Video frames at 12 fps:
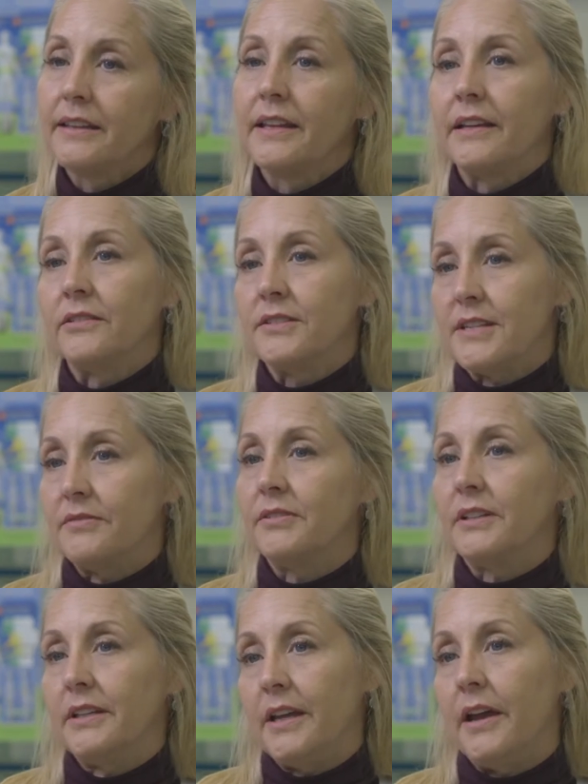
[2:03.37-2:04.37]
that'll
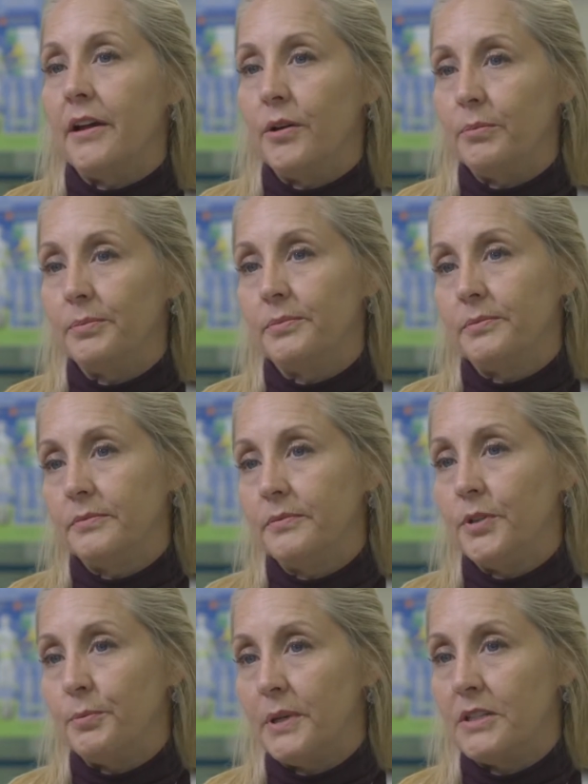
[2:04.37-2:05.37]
definitely help
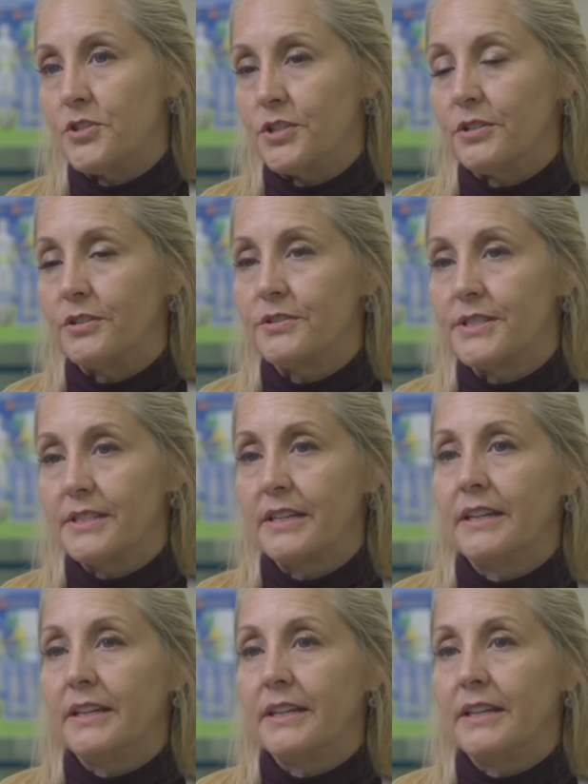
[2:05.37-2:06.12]
your blood sugars.